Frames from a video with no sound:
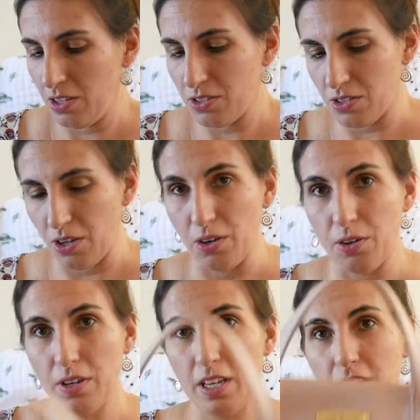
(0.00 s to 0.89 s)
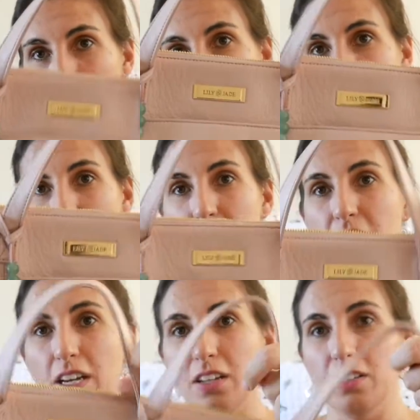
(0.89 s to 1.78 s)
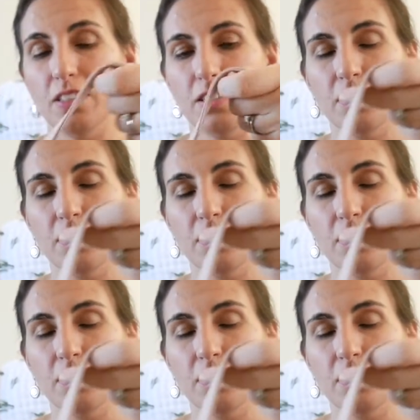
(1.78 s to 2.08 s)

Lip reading: So here's my Danielle.